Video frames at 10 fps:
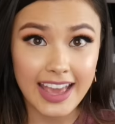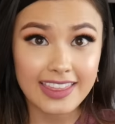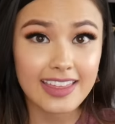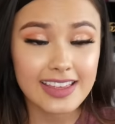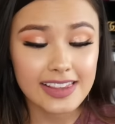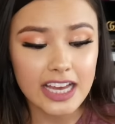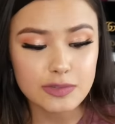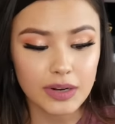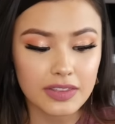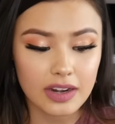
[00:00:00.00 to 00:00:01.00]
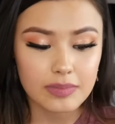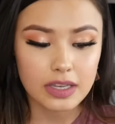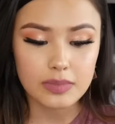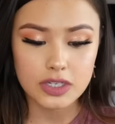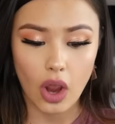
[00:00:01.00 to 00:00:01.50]
And then the last brand that I'm
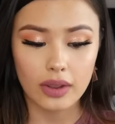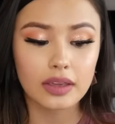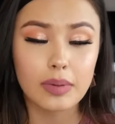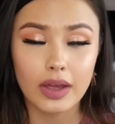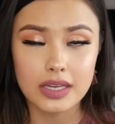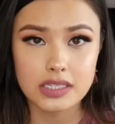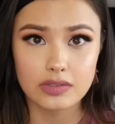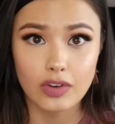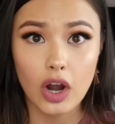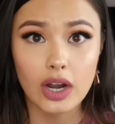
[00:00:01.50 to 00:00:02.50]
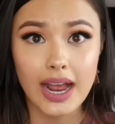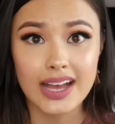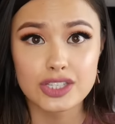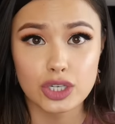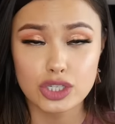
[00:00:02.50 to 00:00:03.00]
gonna be talking about as far
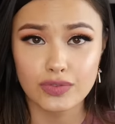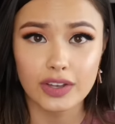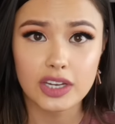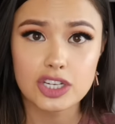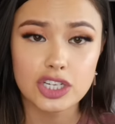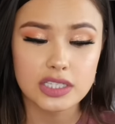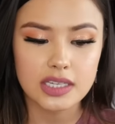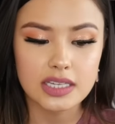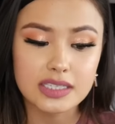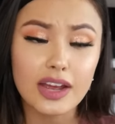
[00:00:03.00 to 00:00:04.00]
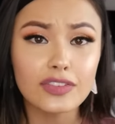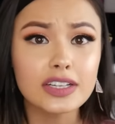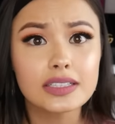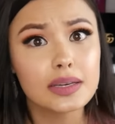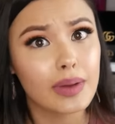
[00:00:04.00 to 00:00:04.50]
as cushion foundations is
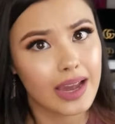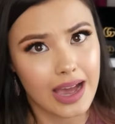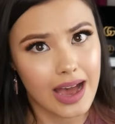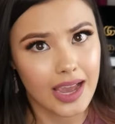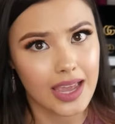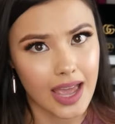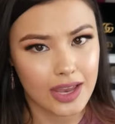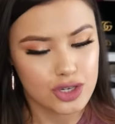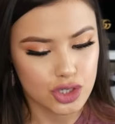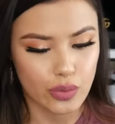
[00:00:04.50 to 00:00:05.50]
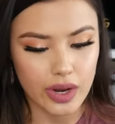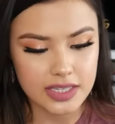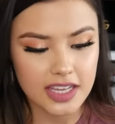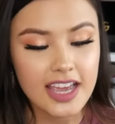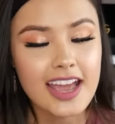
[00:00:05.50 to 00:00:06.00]
definitely my high-end
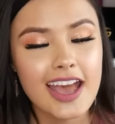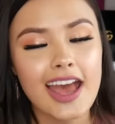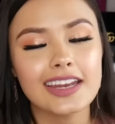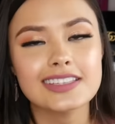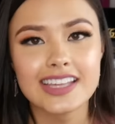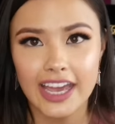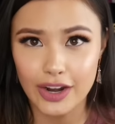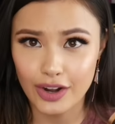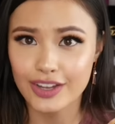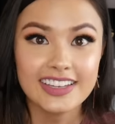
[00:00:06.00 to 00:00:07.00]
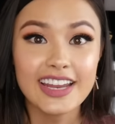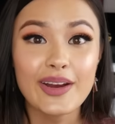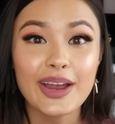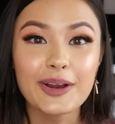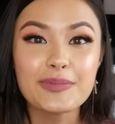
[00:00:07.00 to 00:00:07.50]
choice, and it's HERA.
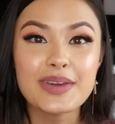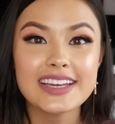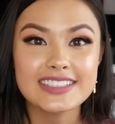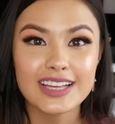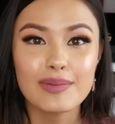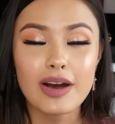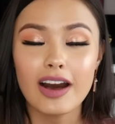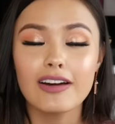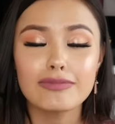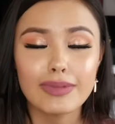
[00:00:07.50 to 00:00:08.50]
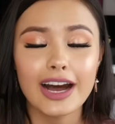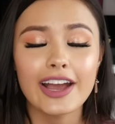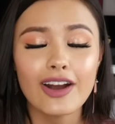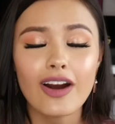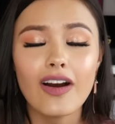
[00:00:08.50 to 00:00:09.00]
Now, HERA makes some of
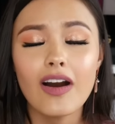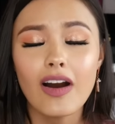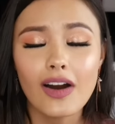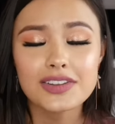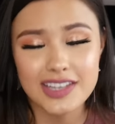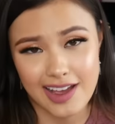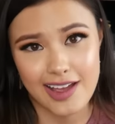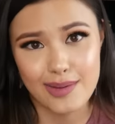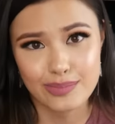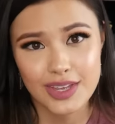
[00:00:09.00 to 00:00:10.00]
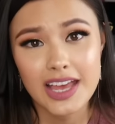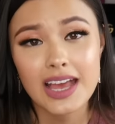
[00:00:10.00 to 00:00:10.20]
my all-time